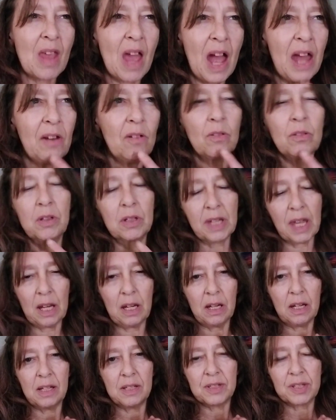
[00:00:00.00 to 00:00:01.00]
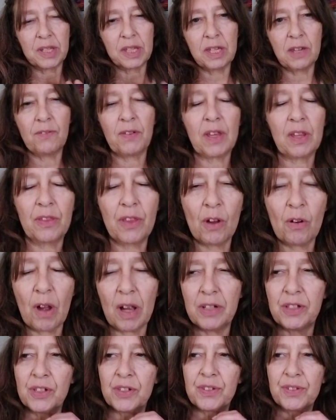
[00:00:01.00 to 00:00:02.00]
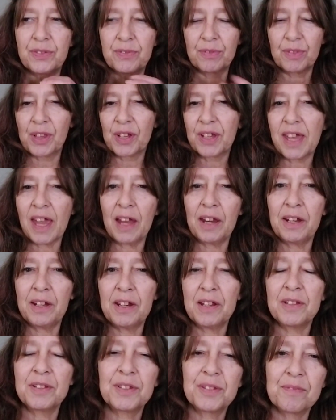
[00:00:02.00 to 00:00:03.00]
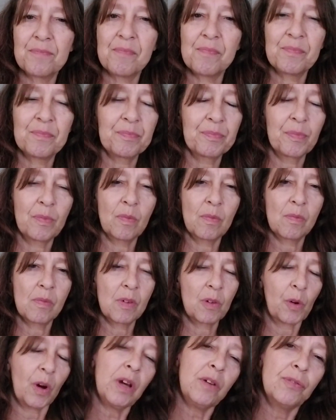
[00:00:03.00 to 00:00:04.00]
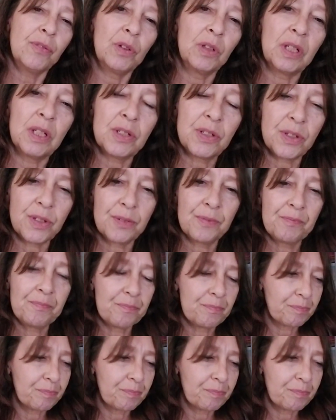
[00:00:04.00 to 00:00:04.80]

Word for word: I don't look at it as giving, though. I just look at it as gratefulness.